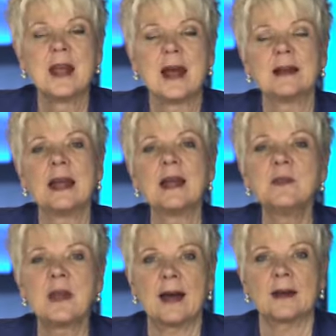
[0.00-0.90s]
And
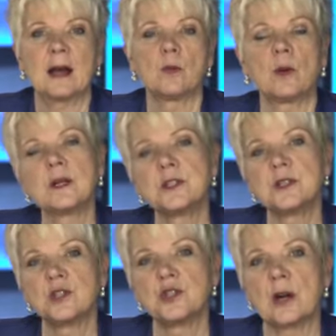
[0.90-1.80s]
in that, I wanted
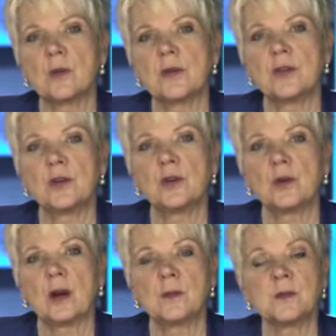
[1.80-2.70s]
to share with
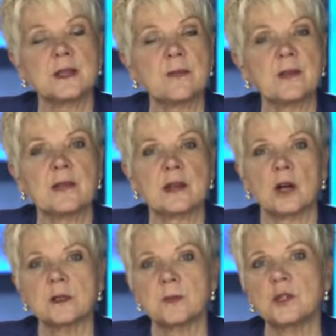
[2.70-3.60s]
you something that
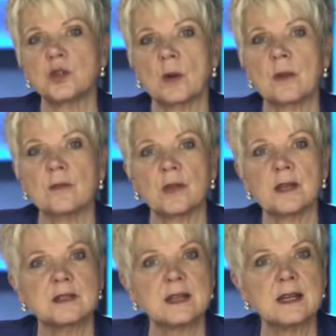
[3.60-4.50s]
God's been showing me for
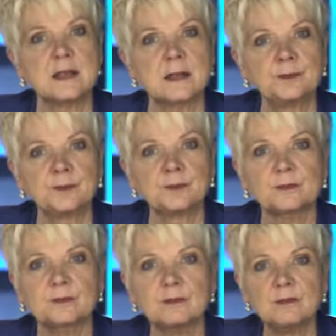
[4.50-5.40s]
this season.
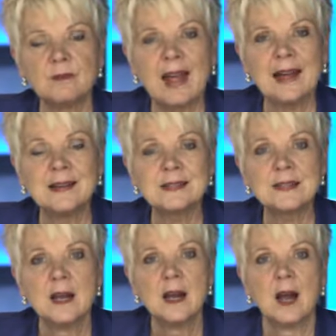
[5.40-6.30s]
And
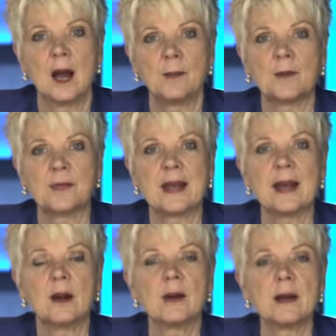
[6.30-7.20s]
it's about the
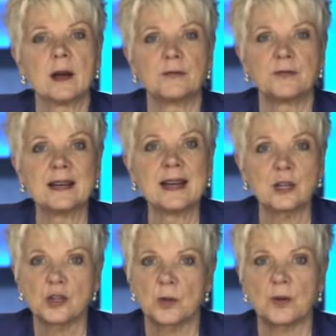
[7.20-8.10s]
area of
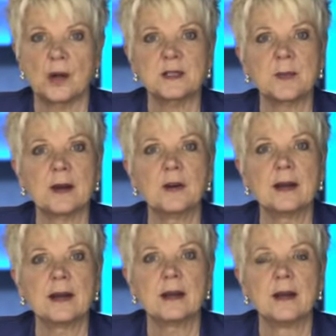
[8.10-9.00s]
financial
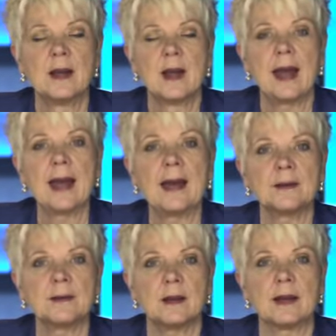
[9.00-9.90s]
prosperity
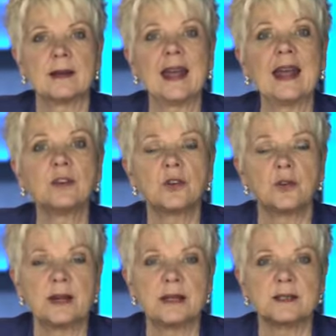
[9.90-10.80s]
and an
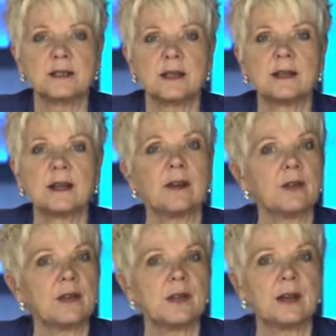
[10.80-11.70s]
increase in
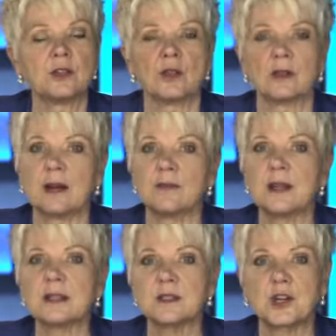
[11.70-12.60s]
everything in your life
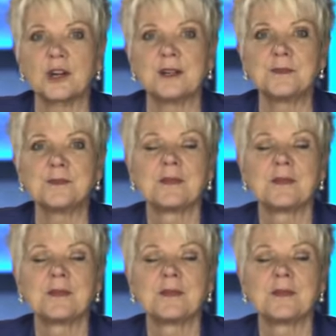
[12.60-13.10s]
that is good.